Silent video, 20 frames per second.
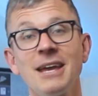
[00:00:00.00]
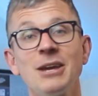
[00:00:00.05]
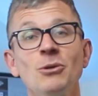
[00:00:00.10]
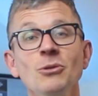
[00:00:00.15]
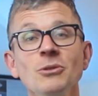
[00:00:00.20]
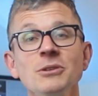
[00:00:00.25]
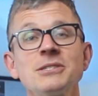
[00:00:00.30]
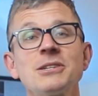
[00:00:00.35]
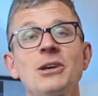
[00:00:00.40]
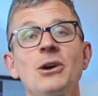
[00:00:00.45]
He
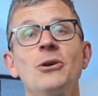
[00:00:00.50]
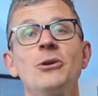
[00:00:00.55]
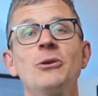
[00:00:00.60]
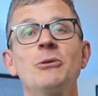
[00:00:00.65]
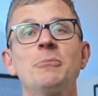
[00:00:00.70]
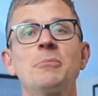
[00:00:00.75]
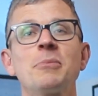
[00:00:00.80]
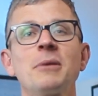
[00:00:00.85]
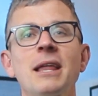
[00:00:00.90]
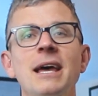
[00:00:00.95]

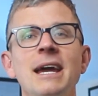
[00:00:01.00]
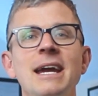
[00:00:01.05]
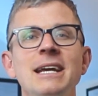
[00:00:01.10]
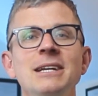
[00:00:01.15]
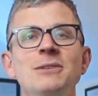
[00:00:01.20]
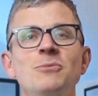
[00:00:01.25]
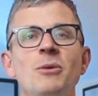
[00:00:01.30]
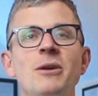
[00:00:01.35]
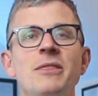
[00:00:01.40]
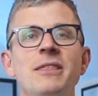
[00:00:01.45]
also
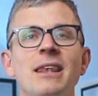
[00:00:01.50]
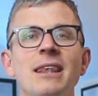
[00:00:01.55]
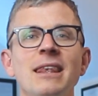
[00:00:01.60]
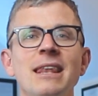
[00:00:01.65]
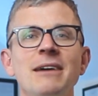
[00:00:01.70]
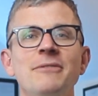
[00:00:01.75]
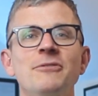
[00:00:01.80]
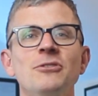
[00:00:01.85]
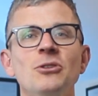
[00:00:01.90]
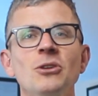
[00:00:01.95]
played with the
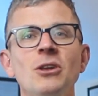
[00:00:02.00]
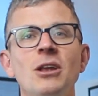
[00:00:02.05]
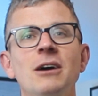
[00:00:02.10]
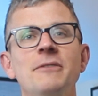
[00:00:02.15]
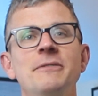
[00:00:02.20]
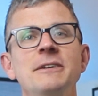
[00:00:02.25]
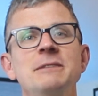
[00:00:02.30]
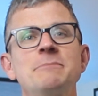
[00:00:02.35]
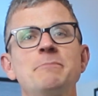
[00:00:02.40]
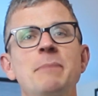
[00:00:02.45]
level
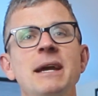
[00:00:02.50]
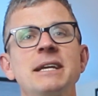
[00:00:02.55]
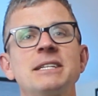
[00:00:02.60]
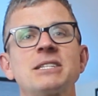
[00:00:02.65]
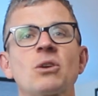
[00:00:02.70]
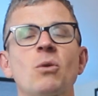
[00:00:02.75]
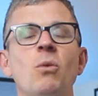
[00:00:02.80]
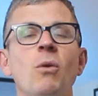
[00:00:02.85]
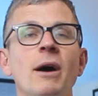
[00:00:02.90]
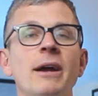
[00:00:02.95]
of his bass
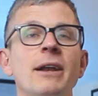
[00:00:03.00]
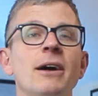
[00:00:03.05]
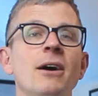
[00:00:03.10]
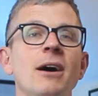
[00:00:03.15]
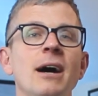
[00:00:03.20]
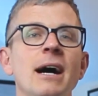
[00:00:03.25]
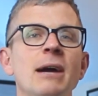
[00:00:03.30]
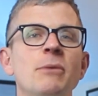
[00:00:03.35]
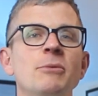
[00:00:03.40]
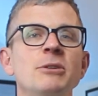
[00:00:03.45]
quite high,